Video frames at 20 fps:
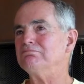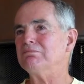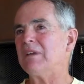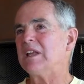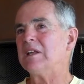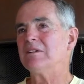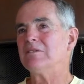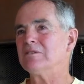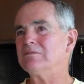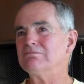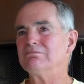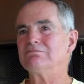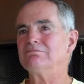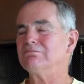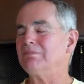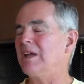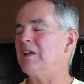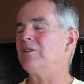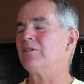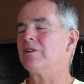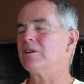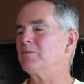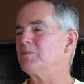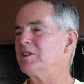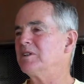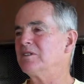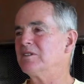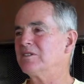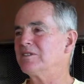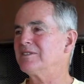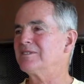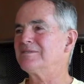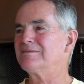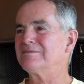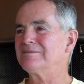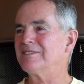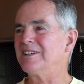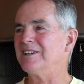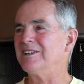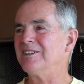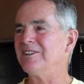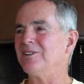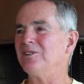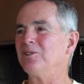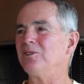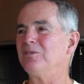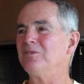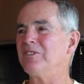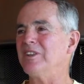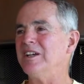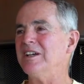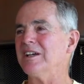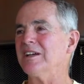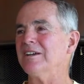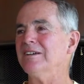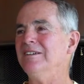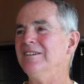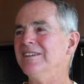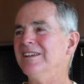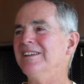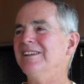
made ornaments and, the whole thing.